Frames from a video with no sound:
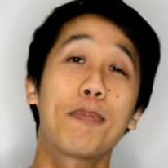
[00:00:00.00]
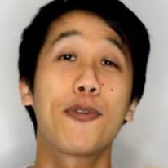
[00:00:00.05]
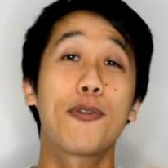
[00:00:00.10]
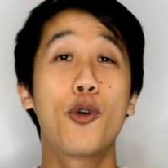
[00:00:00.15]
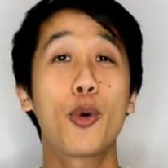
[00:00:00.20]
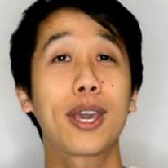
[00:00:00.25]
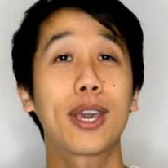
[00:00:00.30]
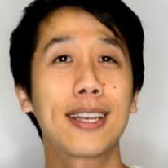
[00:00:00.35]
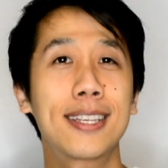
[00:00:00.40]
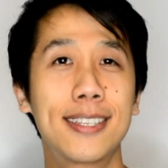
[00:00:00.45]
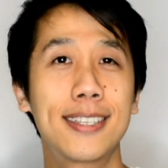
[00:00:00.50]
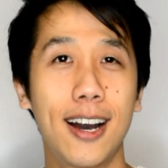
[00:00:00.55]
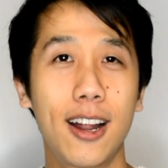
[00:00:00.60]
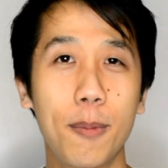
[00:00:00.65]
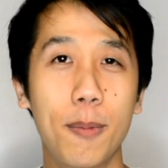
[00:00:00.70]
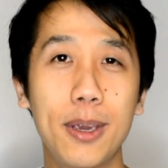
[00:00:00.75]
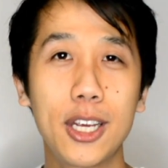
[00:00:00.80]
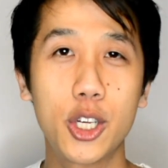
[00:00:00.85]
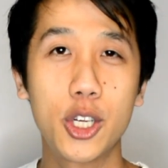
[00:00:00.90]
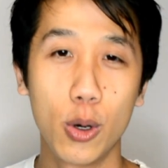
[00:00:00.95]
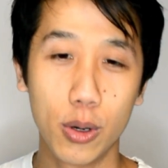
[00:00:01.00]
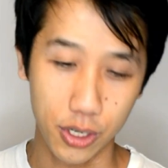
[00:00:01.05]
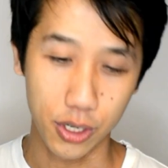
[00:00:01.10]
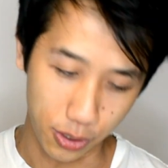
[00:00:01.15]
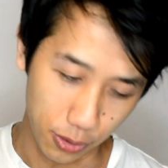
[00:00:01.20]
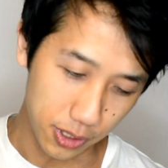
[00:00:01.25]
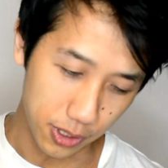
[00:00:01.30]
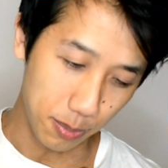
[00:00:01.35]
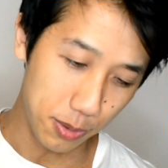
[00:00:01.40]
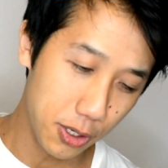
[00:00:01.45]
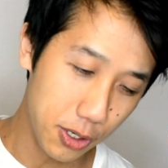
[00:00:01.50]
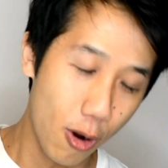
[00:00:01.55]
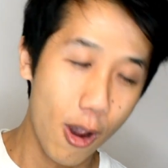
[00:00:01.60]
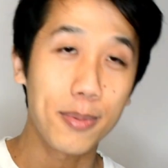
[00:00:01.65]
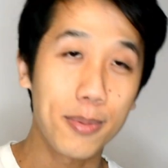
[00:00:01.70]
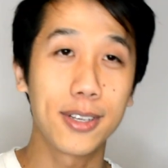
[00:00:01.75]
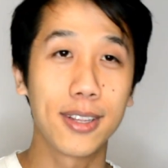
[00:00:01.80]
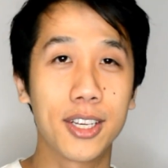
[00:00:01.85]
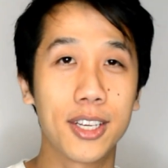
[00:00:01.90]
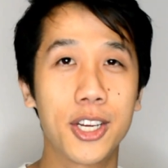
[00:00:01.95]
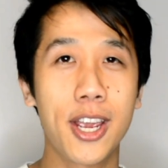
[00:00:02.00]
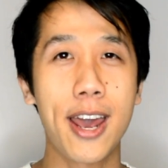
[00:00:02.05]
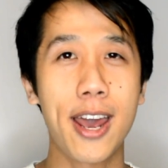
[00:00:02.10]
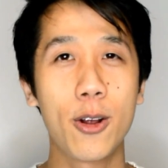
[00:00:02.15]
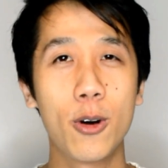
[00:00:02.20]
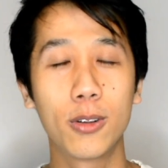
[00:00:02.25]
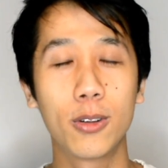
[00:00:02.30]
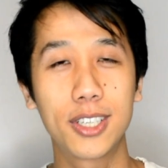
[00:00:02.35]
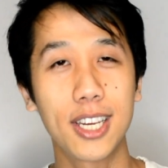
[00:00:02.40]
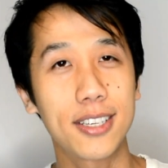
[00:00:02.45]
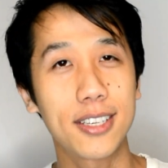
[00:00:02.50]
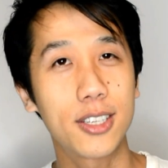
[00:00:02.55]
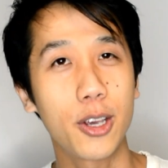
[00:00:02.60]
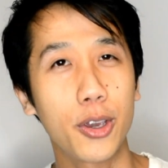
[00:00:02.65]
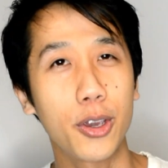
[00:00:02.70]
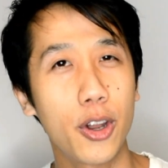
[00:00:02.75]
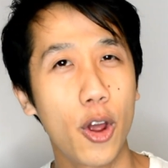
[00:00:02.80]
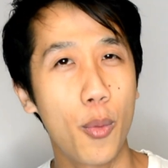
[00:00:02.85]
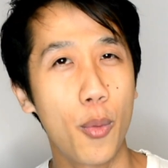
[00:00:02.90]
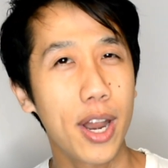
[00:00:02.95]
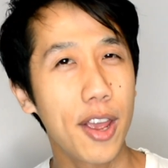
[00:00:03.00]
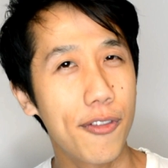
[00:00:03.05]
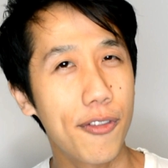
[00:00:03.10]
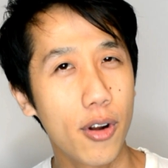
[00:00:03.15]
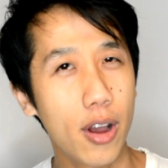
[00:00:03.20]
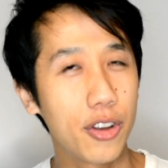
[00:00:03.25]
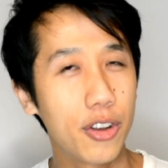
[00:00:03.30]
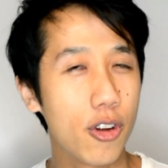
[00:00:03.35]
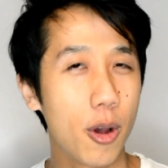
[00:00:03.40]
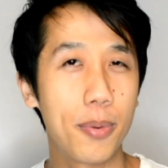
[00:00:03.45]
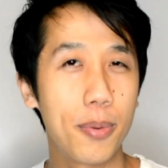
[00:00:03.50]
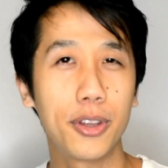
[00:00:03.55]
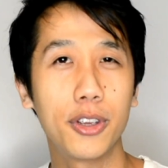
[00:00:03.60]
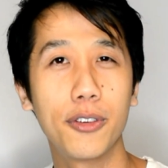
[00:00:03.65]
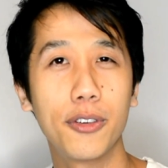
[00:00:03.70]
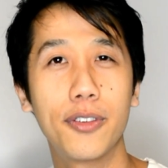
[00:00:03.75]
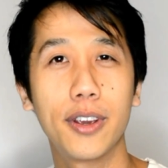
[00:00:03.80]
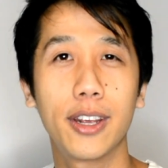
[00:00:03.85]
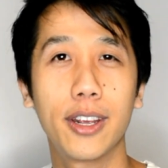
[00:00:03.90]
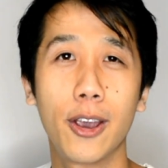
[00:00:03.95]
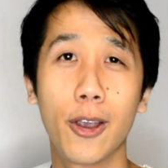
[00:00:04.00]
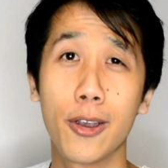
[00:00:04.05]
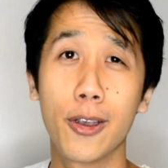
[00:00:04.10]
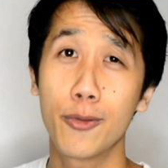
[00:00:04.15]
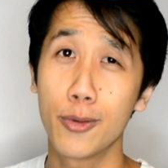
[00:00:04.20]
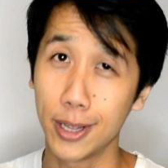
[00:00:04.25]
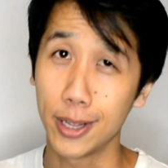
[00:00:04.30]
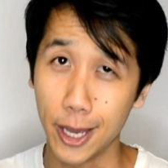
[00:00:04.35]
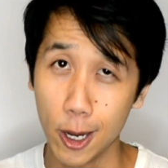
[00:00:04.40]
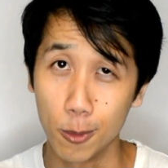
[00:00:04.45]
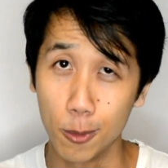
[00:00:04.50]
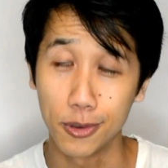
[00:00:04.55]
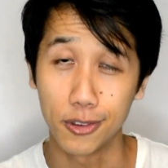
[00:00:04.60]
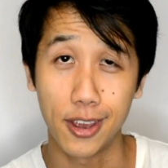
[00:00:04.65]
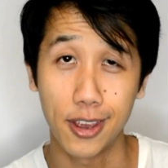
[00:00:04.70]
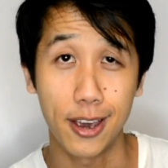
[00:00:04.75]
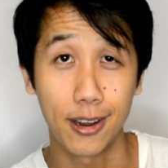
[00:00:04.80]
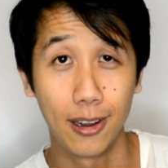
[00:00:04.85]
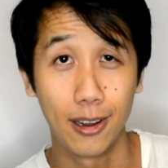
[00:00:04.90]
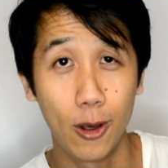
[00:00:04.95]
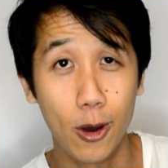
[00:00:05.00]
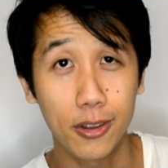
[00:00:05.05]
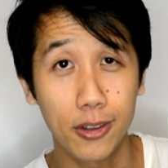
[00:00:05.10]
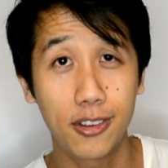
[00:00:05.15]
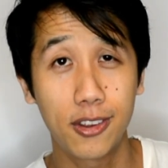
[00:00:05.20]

before we get started, be sure to subscribe to the channel just so you know whenever I drop a new video, it really helps us out a lot.